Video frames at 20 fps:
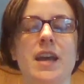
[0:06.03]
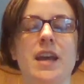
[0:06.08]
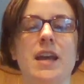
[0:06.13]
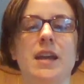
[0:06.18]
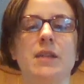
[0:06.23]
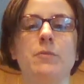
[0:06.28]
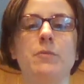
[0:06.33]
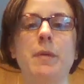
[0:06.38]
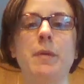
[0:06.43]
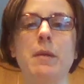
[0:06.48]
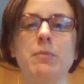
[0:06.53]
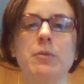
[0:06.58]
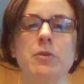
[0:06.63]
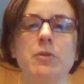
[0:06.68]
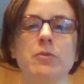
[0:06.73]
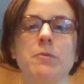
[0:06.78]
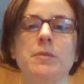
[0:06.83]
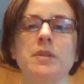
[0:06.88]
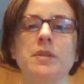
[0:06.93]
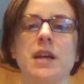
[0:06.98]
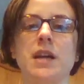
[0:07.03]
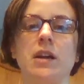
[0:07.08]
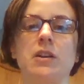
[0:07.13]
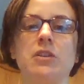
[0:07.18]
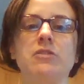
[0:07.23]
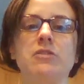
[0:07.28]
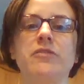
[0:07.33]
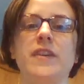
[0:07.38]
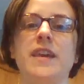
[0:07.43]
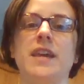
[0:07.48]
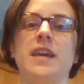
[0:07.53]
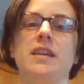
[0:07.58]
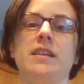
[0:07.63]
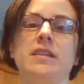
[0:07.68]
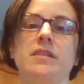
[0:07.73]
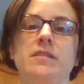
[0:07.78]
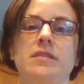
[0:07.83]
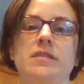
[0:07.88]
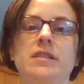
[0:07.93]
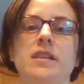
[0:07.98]
And what paper chromatography
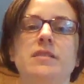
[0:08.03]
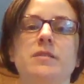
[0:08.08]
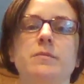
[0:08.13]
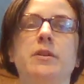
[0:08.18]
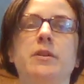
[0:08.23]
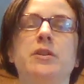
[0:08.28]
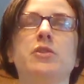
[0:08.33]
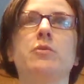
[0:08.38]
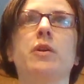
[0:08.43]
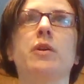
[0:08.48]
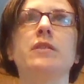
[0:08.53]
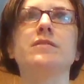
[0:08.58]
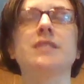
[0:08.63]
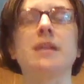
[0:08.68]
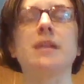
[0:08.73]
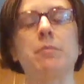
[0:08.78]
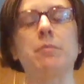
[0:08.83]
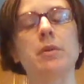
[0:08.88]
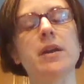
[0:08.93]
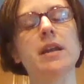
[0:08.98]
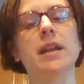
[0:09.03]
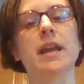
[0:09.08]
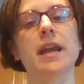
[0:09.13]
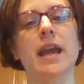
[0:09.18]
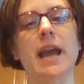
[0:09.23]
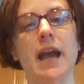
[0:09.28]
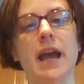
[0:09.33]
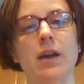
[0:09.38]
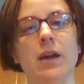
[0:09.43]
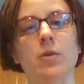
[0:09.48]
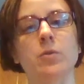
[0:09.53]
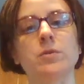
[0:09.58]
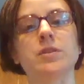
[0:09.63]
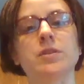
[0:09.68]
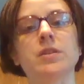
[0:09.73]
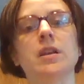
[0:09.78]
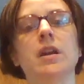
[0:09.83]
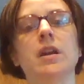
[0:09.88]
is when you are separating out